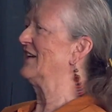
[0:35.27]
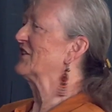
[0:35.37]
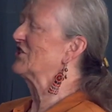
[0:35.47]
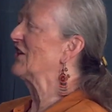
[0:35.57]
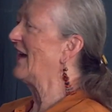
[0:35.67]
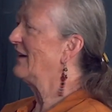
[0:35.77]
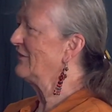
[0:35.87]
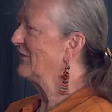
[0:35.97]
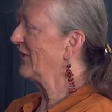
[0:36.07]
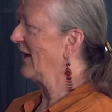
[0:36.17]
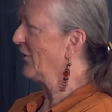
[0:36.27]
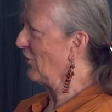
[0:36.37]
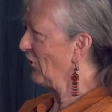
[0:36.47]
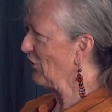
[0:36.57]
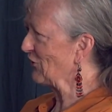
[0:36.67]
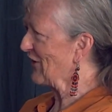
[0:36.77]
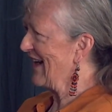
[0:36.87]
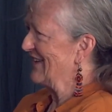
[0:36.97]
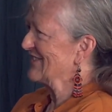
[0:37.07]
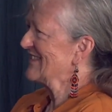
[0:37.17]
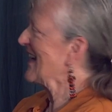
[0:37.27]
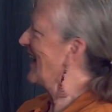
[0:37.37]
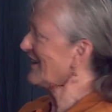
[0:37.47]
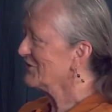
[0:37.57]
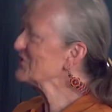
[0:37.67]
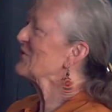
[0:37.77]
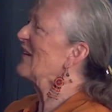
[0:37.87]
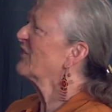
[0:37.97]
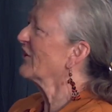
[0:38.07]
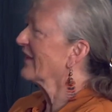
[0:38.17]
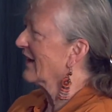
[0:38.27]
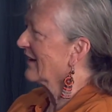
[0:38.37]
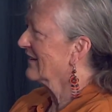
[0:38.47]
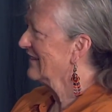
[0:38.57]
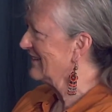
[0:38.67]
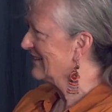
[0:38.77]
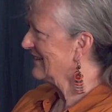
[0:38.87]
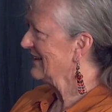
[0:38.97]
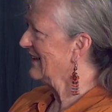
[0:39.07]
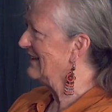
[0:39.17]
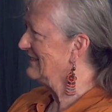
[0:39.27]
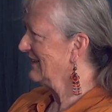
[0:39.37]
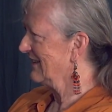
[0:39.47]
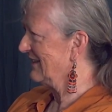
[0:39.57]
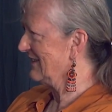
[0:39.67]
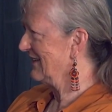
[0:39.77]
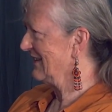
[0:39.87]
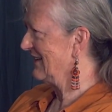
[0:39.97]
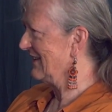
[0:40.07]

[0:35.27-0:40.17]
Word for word: a chef, an all round. You do everything. I love doing a lot